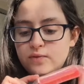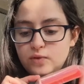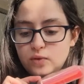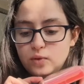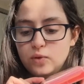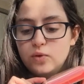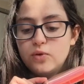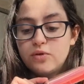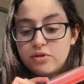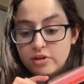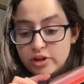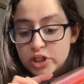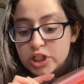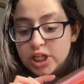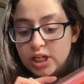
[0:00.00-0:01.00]

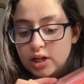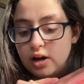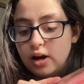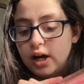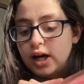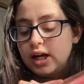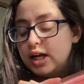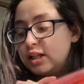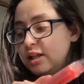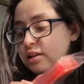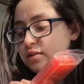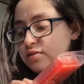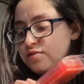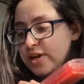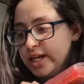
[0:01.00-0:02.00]
$4.39 and then
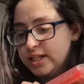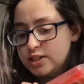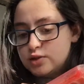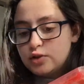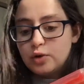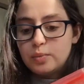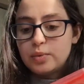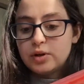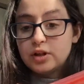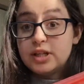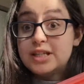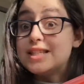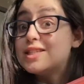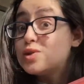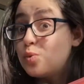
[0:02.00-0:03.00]
the face scrub
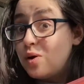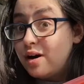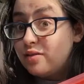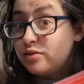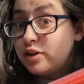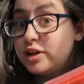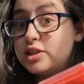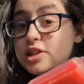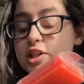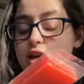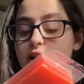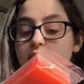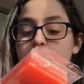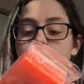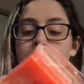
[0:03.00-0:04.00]
is
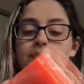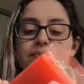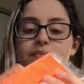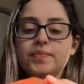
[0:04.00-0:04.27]
$12.99.